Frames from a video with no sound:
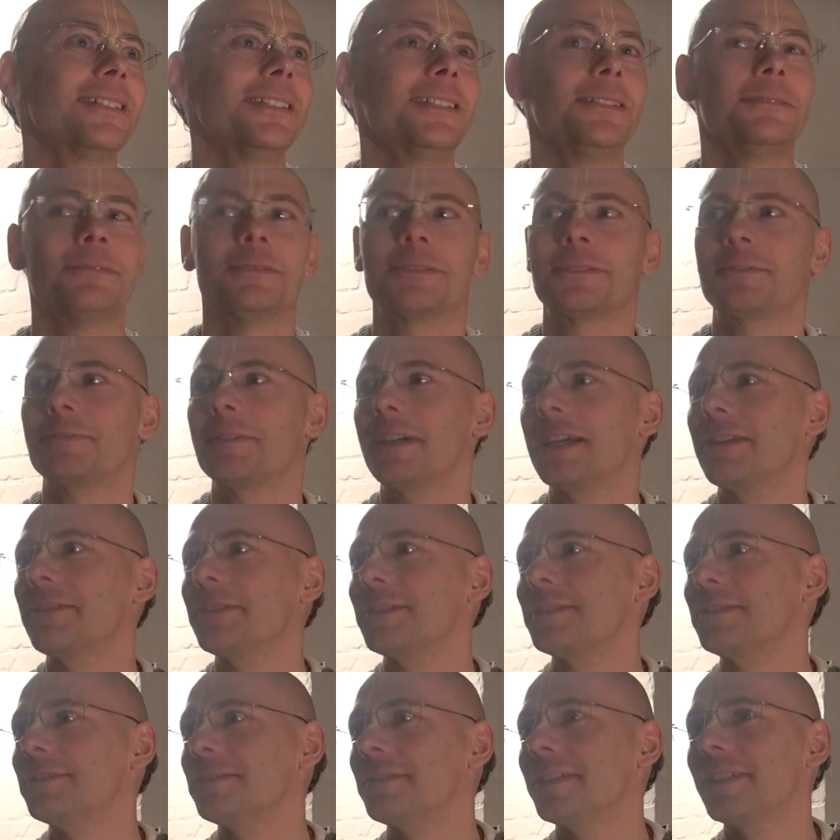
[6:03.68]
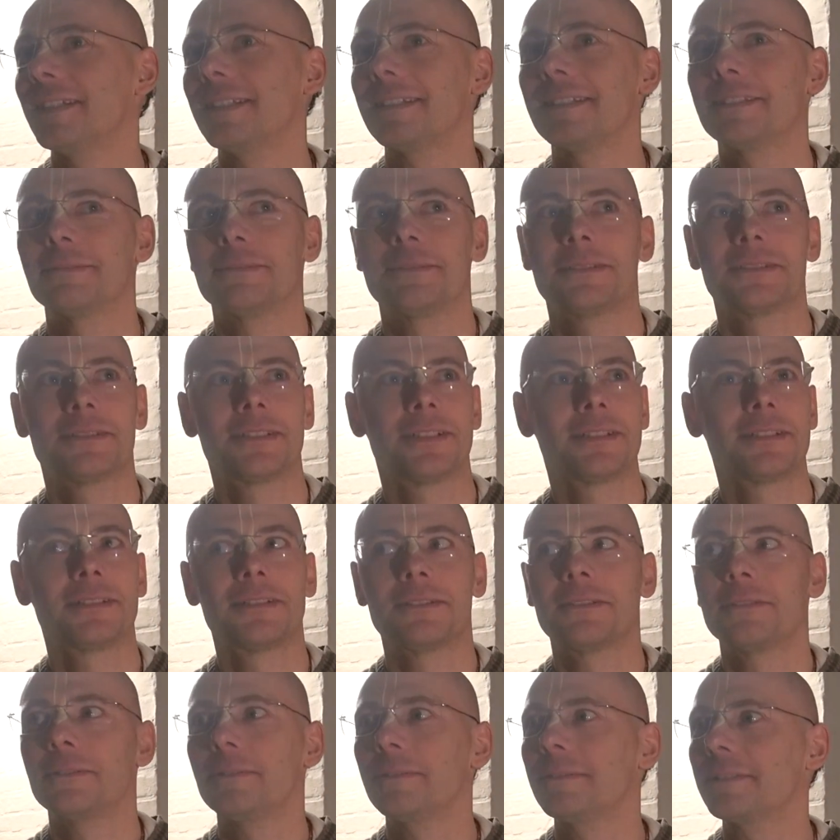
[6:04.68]
he was driving to that, what's that
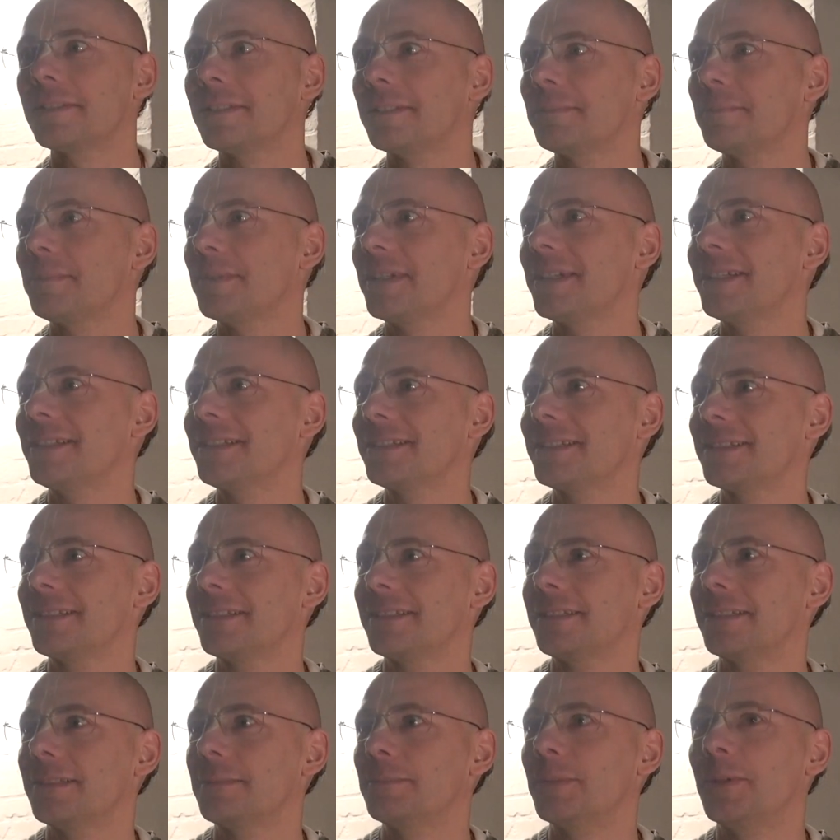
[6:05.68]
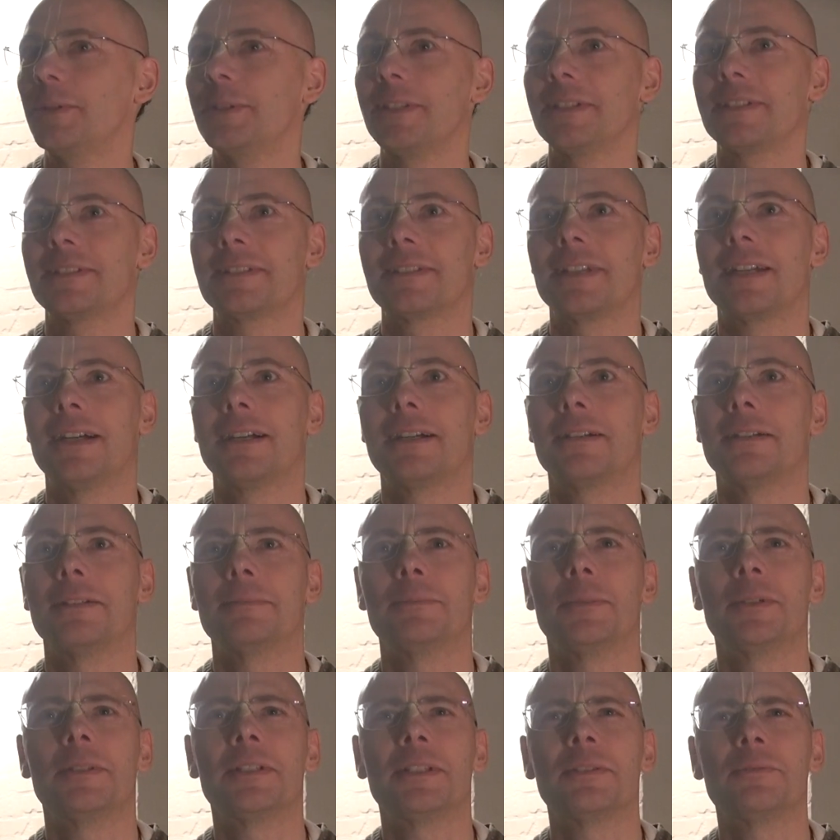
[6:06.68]
called, that place? Morning Star, or
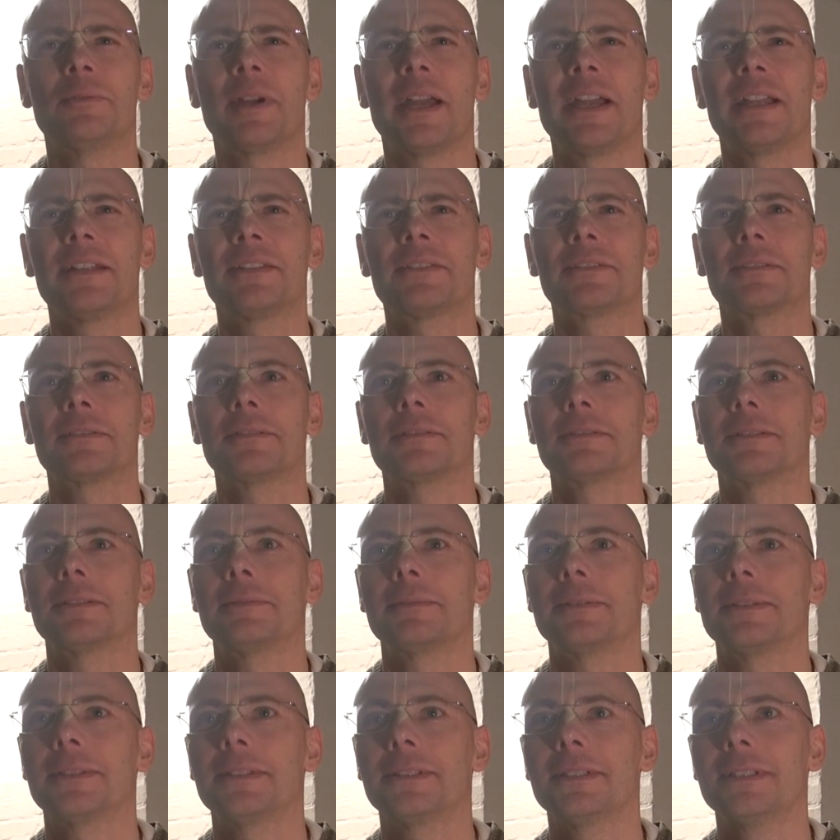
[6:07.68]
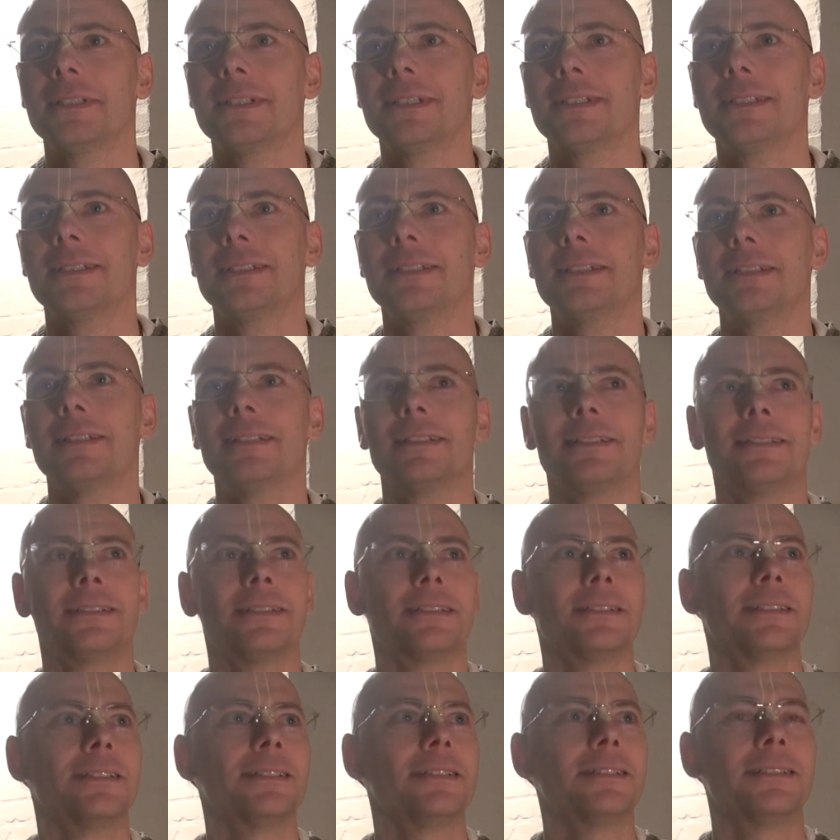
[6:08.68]
Morning Ranch or something.
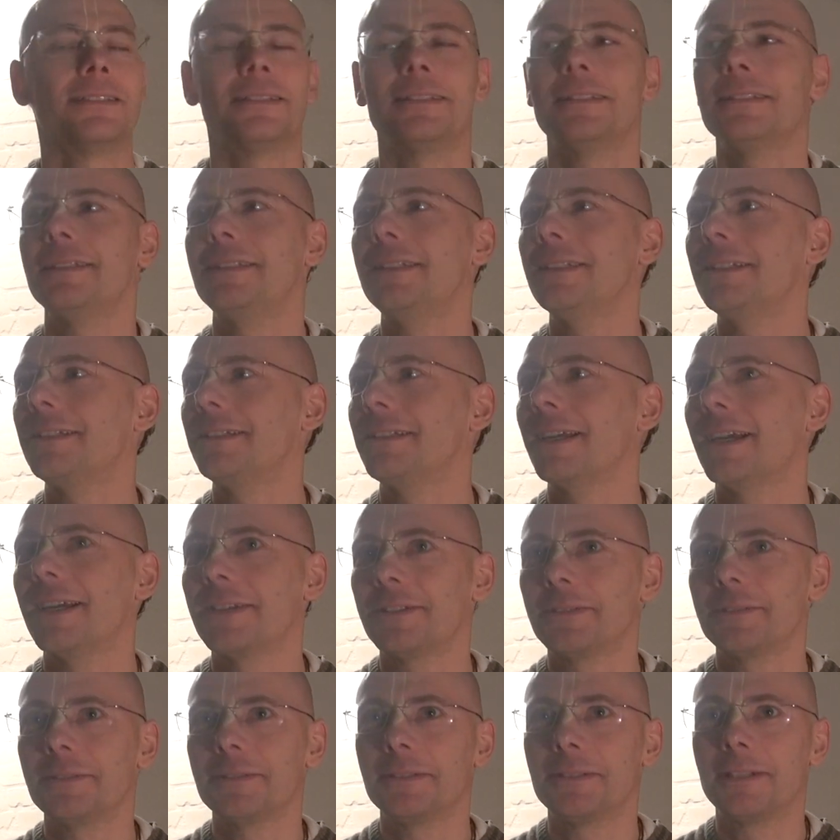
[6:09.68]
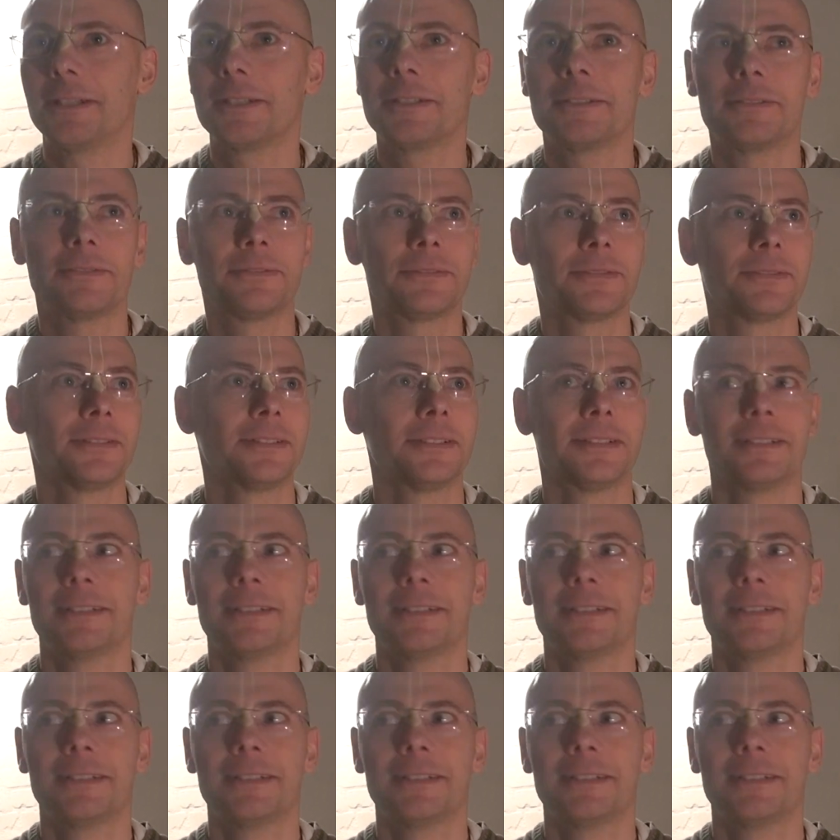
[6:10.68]
He gathered a lot of